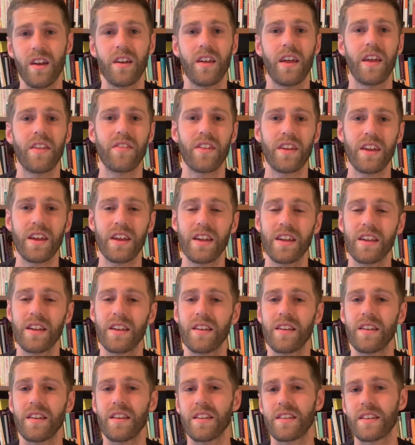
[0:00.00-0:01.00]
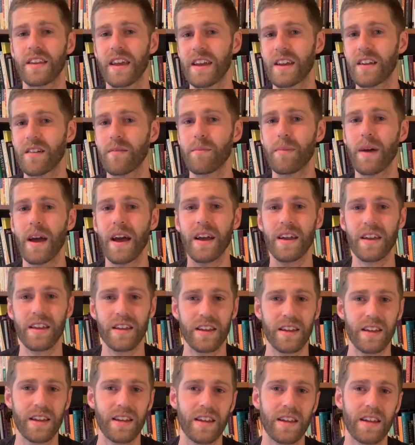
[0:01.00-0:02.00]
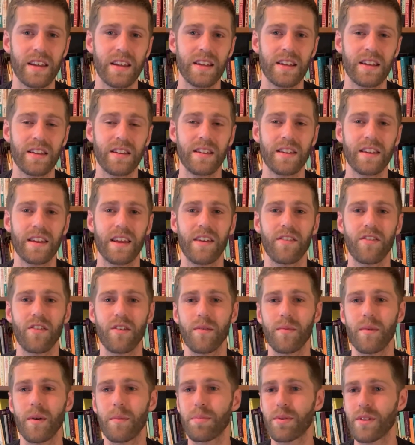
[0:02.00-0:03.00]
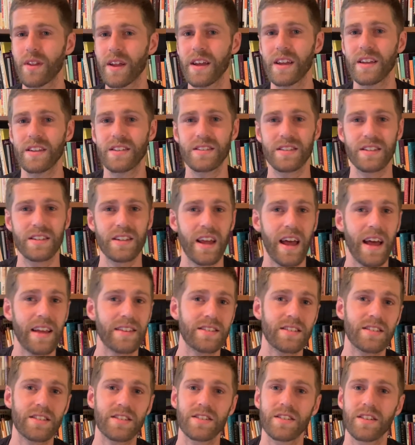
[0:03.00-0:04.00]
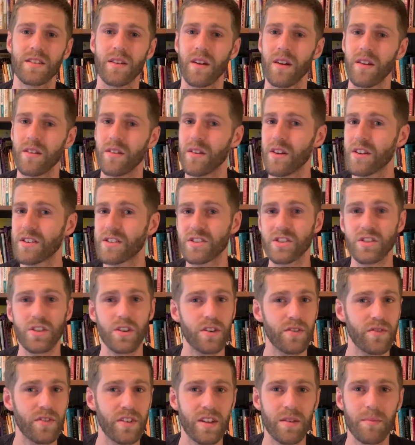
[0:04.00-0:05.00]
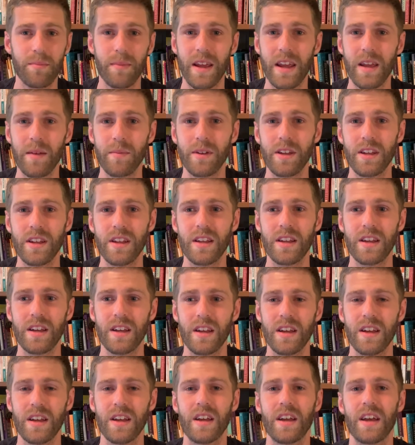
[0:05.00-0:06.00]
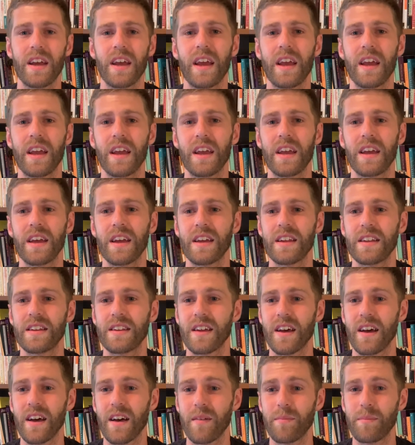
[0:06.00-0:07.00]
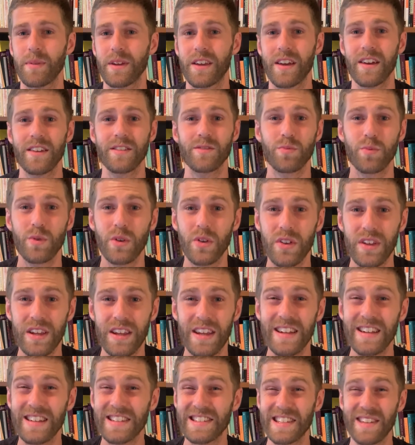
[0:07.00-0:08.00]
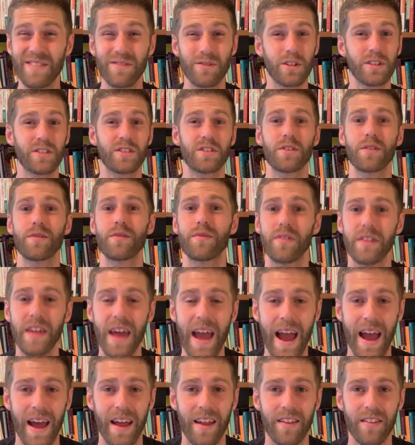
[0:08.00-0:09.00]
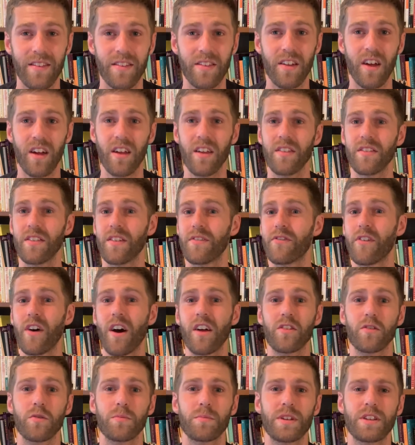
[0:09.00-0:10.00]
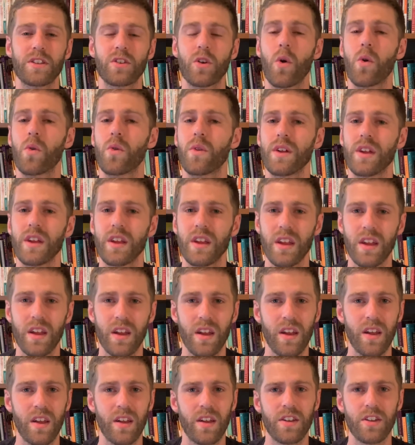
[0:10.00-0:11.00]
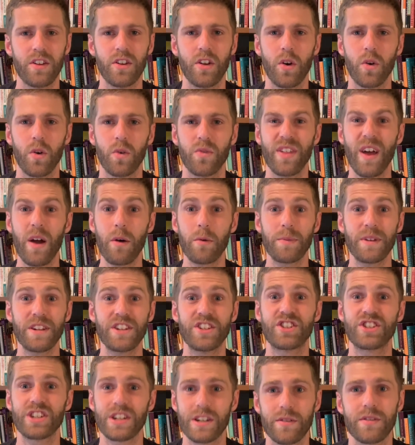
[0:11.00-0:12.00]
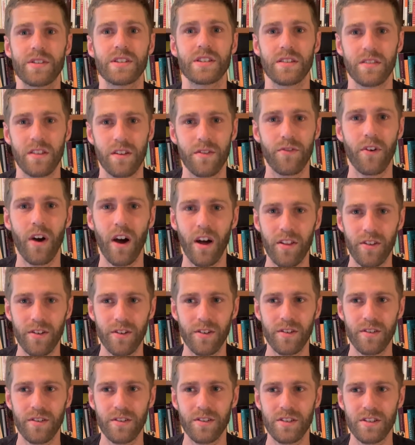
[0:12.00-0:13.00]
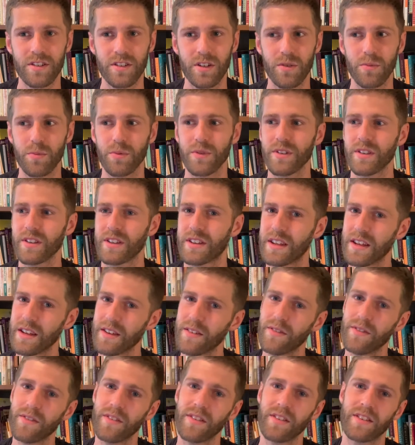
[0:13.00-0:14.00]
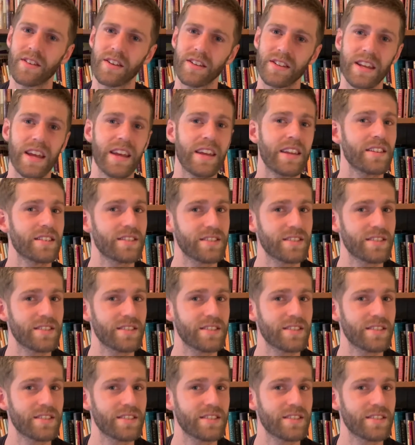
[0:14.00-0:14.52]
and then take him back in, give him a place as a servant take and because really he doesn't even deserve that. The father would be totally, that would be generous of the father to take his